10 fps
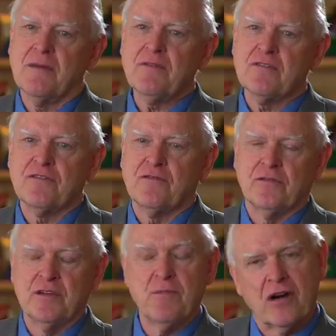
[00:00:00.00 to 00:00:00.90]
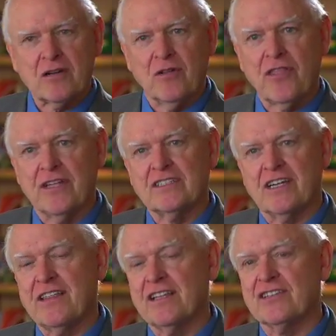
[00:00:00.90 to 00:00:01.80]
a couple of remarkable
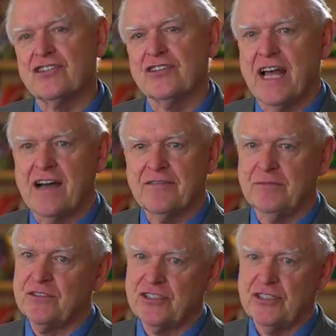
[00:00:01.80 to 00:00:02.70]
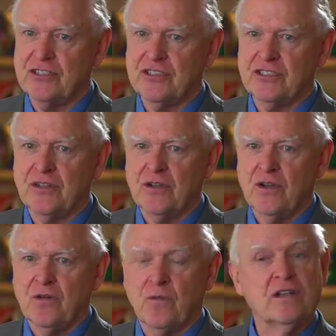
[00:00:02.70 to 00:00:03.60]
things I think that stood out from the research.
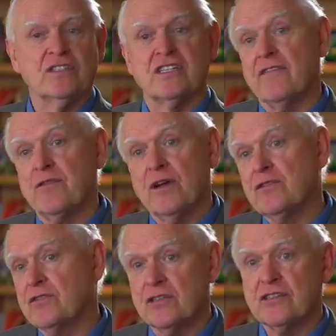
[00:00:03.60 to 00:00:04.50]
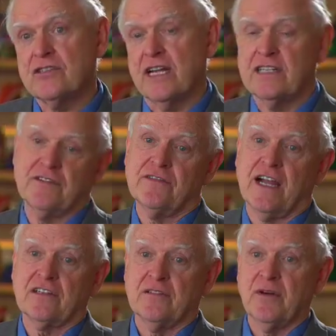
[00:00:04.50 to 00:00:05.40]
One is everyone who took the transfer
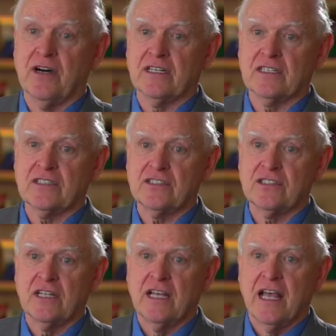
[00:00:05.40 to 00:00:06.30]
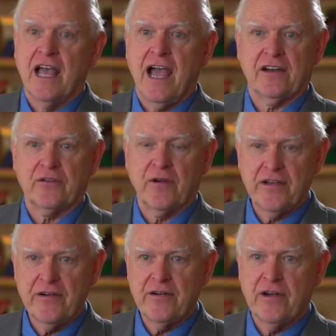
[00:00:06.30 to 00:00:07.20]
factor products had a
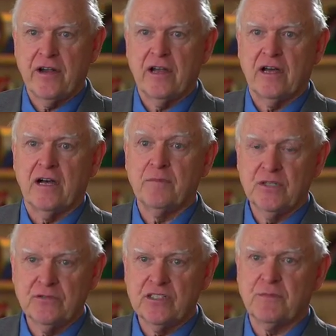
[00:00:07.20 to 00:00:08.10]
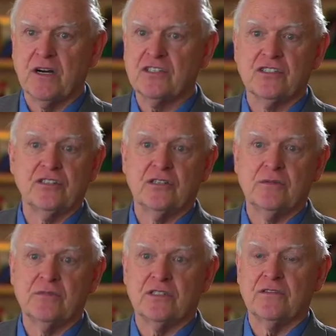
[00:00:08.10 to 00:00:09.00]
greater immune response in
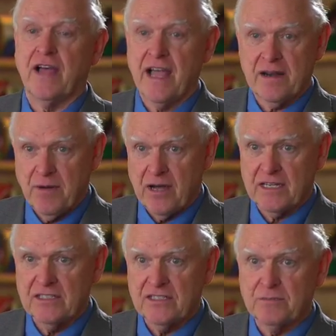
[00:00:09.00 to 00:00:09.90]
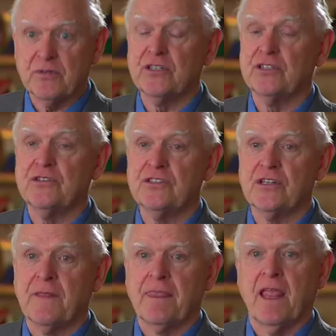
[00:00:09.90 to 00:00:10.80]
terms of antibodies produced.